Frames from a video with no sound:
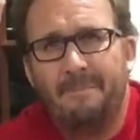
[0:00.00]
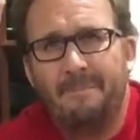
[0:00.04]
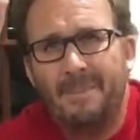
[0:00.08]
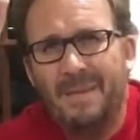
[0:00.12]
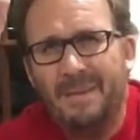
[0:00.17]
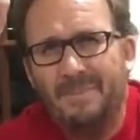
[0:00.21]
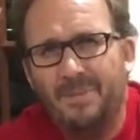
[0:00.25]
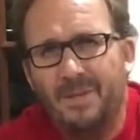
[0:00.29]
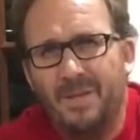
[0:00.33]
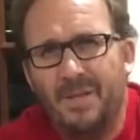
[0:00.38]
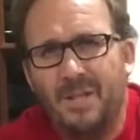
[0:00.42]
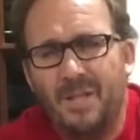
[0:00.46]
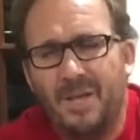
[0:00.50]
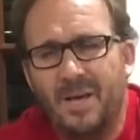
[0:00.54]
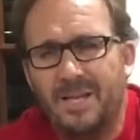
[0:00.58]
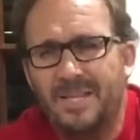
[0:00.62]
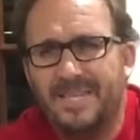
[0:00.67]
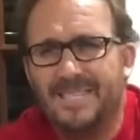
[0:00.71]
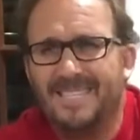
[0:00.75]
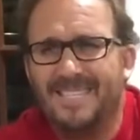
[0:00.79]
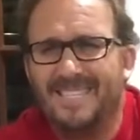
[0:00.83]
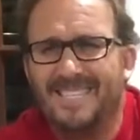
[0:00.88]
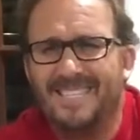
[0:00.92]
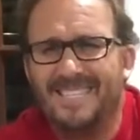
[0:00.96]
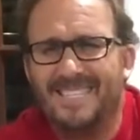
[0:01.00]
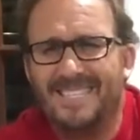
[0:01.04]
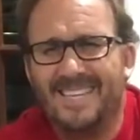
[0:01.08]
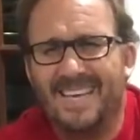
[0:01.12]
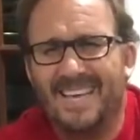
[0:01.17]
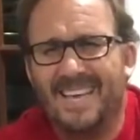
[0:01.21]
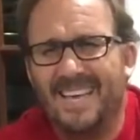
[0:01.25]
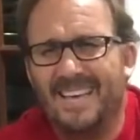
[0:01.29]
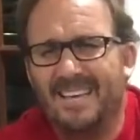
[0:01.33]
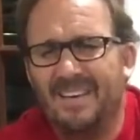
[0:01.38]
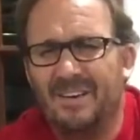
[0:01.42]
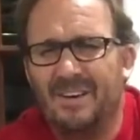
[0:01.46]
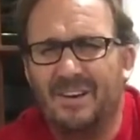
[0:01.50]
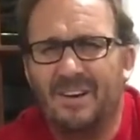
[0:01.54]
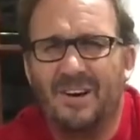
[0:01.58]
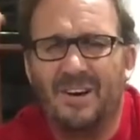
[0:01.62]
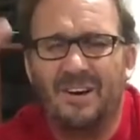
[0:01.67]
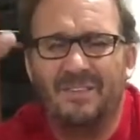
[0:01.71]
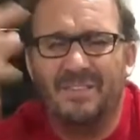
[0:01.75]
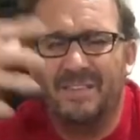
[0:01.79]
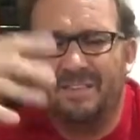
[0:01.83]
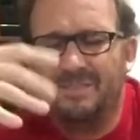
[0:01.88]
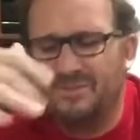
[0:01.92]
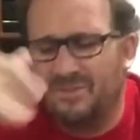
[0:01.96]
People online are sort of saying,
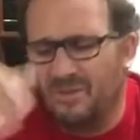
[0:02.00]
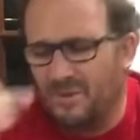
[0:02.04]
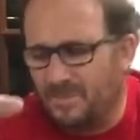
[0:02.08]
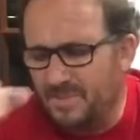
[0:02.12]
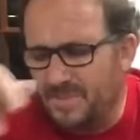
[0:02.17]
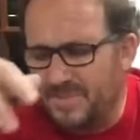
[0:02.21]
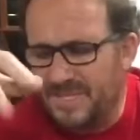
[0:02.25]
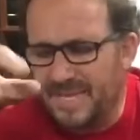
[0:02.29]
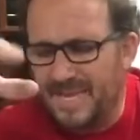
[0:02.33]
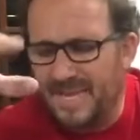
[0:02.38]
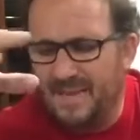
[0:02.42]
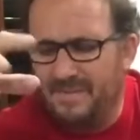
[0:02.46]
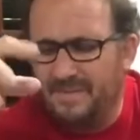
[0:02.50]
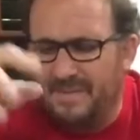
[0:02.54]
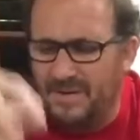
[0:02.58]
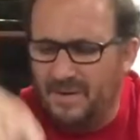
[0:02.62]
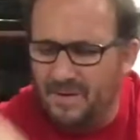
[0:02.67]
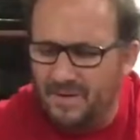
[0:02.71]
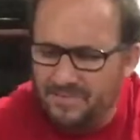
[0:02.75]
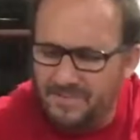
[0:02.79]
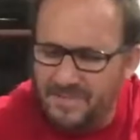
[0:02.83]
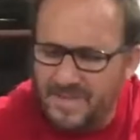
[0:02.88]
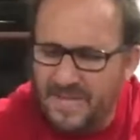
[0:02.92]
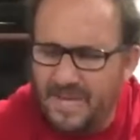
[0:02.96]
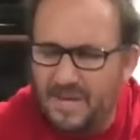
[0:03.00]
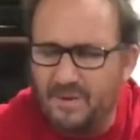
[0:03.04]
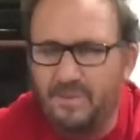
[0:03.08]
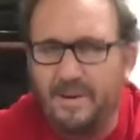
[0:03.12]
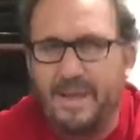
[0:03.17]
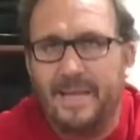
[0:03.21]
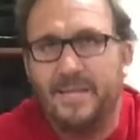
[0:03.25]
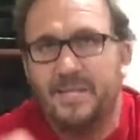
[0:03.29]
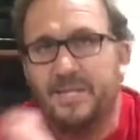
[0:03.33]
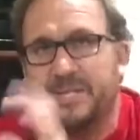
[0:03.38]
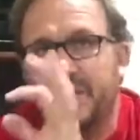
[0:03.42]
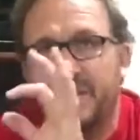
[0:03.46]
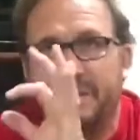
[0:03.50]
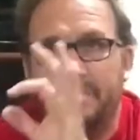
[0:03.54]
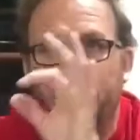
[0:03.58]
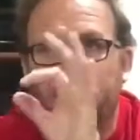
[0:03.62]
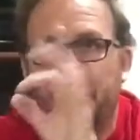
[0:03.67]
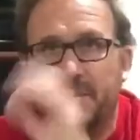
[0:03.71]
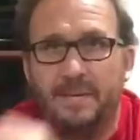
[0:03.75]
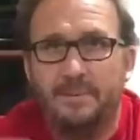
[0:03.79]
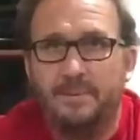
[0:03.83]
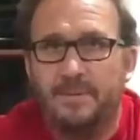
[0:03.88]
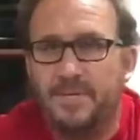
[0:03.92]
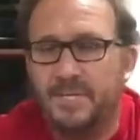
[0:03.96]
oh, that drops out, they're not that great, cheap,
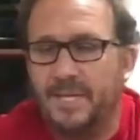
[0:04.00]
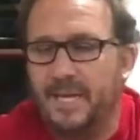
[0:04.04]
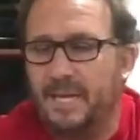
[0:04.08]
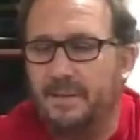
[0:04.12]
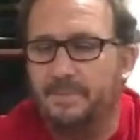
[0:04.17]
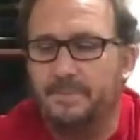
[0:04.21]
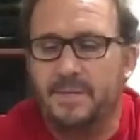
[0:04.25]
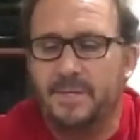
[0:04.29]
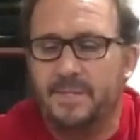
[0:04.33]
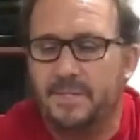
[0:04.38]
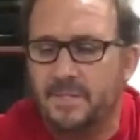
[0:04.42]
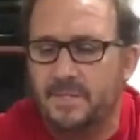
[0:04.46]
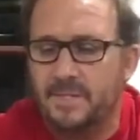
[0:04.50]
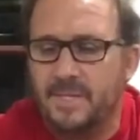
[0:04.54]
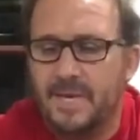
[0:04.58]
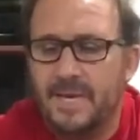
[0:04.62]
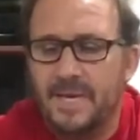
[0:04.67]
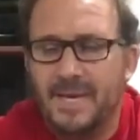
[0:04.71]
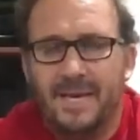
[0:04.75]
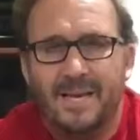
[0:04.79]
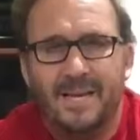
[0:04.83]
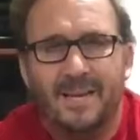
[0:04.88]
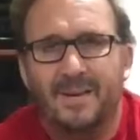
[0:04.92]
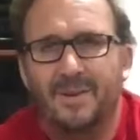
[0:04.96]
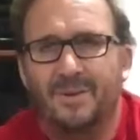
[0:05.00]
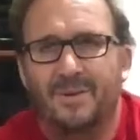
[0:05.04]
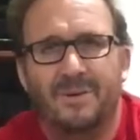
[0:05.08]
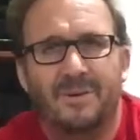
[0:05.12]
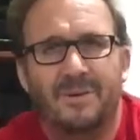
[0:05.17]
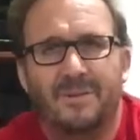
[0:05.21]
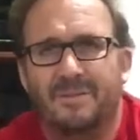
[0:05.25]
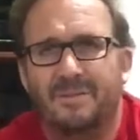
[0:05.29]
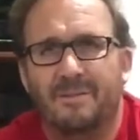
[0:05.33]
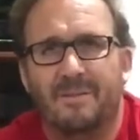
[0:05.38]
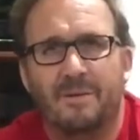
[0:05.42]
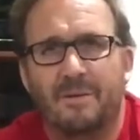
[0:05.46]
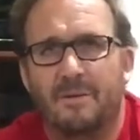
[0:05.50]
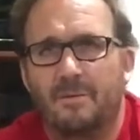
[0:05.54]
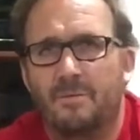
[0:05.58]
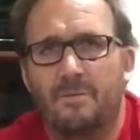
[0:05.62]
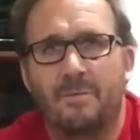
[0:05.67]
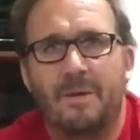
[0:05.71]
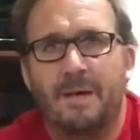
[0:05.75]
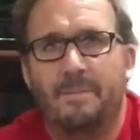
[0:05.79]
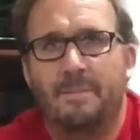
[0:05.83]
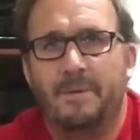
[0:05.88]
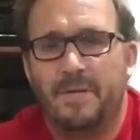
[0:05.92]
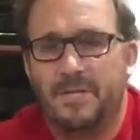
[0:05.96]
cheap, cheap. This is, look,
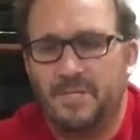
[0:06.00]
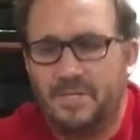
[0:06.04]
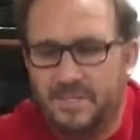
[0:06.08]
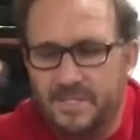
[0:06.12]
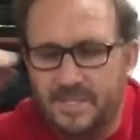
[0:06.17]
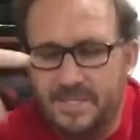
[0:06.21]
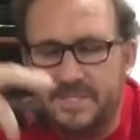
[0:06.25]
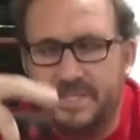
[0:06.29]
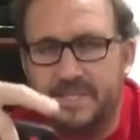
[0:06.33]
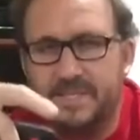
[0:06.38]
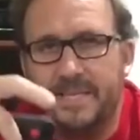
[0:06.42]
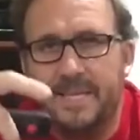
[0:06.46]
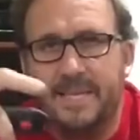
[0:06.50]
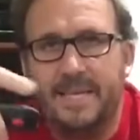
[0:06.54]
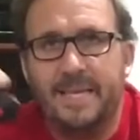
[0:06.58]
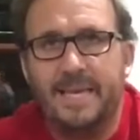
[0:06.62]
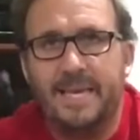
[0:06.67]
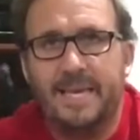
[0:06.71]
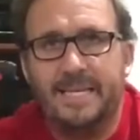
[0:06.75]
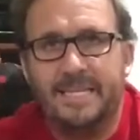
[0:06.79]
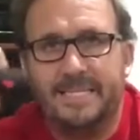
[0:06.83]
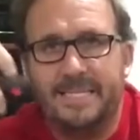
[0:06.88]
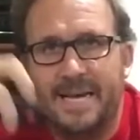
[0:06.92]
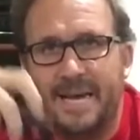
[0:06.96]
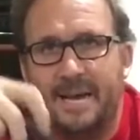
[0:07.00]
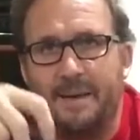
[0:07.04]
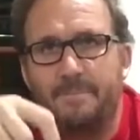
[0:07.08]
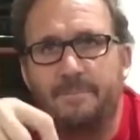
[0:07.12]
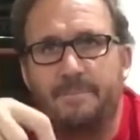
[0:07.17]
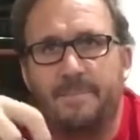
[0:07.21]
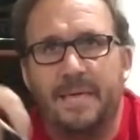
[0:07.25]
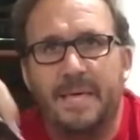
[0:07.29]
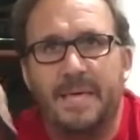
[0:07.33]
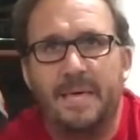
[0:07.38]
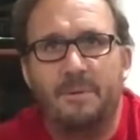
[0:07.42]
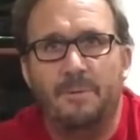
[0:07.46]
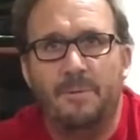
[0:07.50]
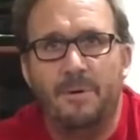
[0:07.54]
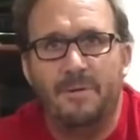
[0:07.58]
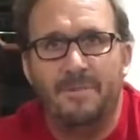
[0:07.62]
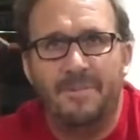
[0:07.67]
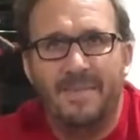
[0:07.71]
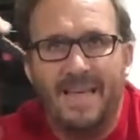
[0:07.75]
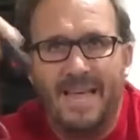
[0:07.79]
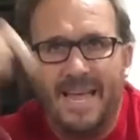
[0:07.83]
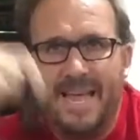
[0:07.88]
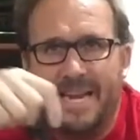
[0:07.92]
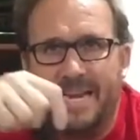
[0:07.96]
rubbish. This thing is up there
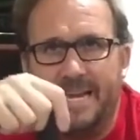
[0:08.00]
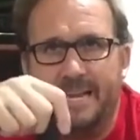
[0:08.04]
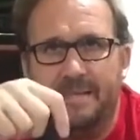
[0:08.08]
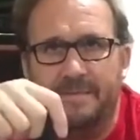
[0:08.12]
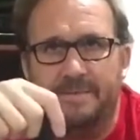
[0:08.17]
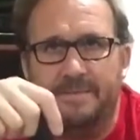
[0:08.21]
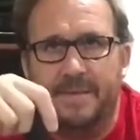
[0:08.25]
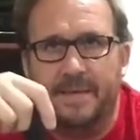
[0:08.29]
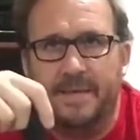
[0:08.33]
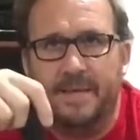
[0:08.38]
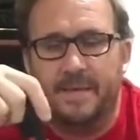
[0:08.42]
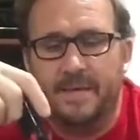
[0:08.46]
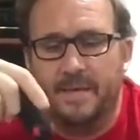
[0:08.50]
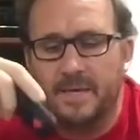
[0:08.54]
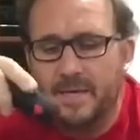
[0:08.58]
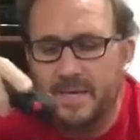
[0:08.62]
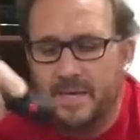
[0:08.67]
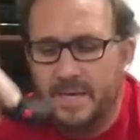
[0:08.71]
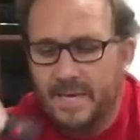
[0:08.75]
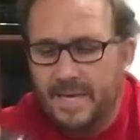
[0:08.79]
with anything.